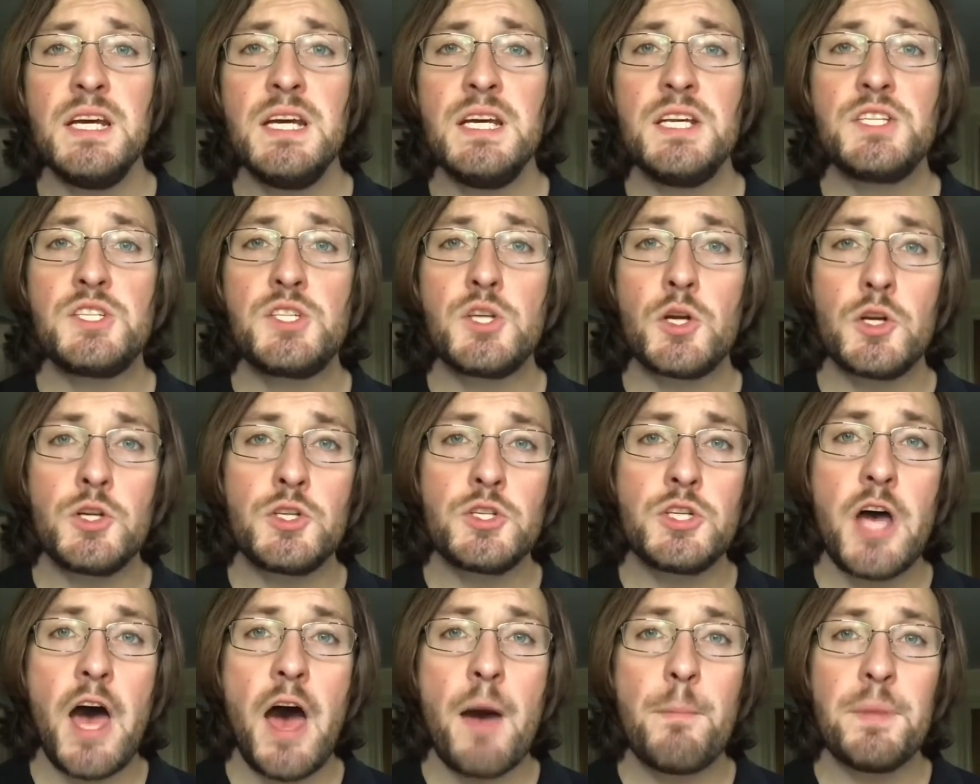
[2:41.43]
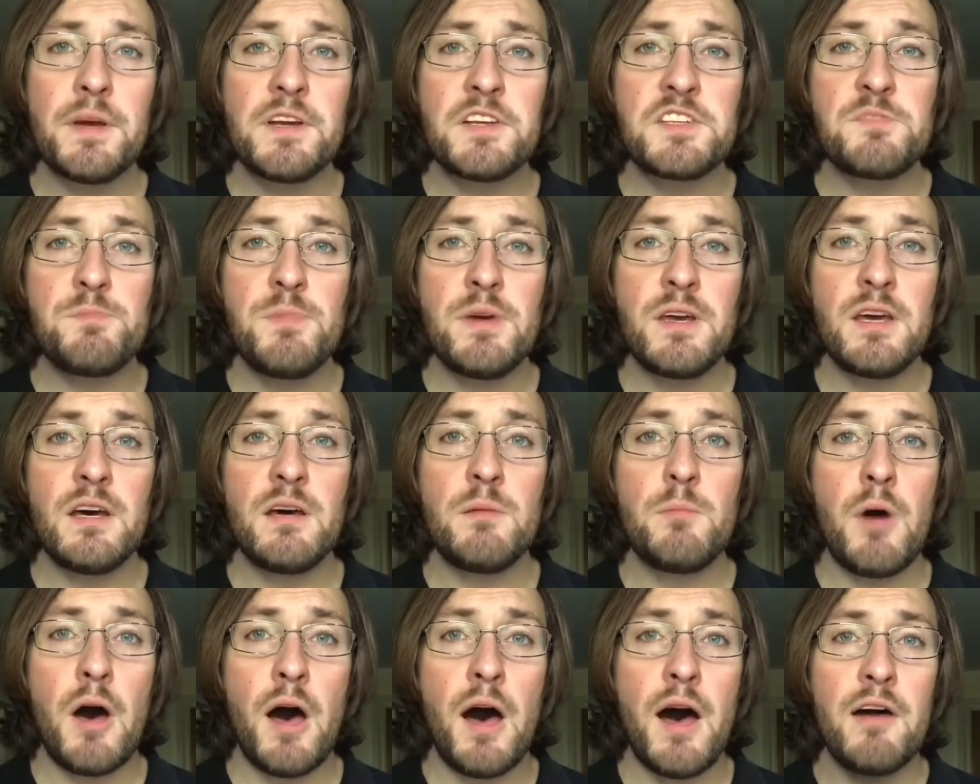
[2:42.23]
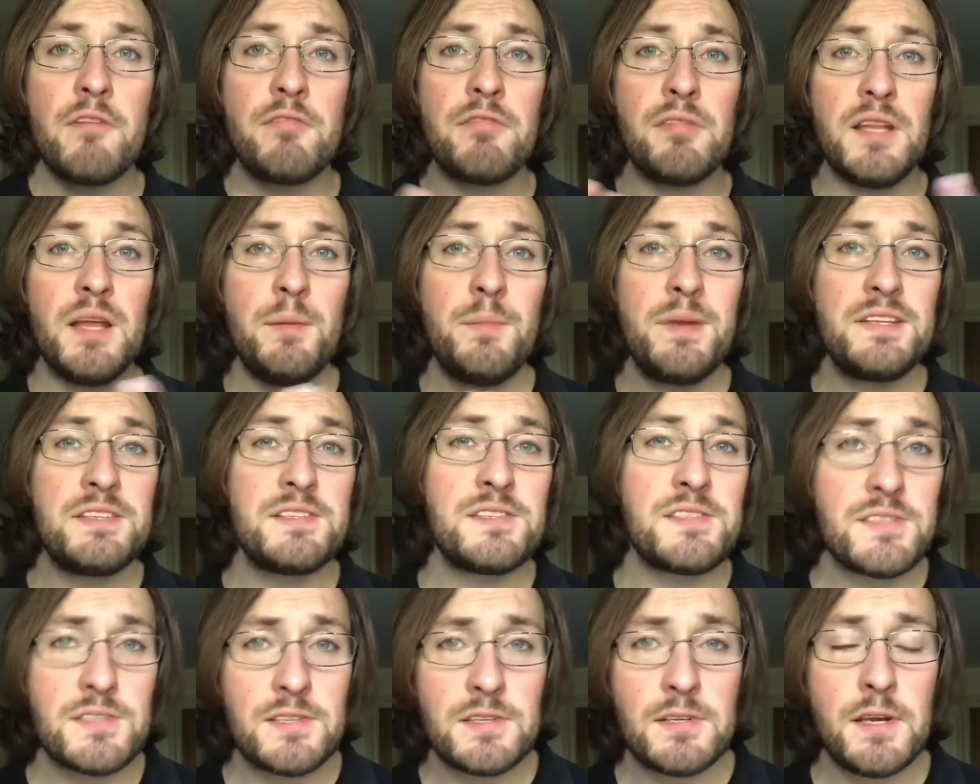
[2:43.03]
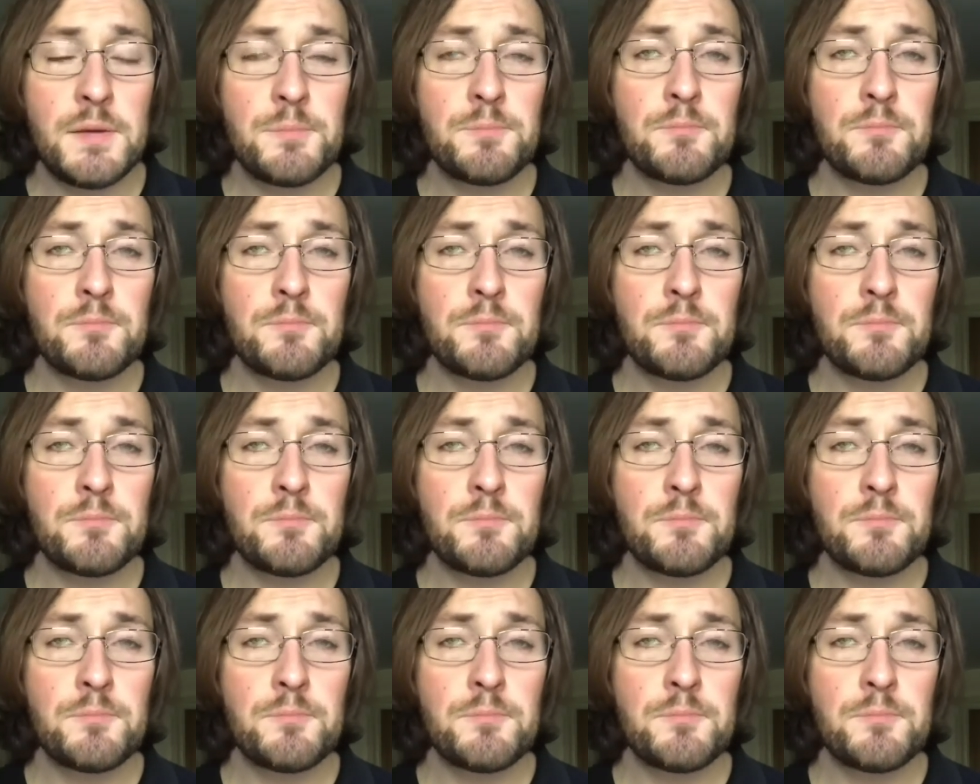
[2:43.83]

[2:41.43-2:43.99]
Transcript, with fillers: Certain topics become off limits.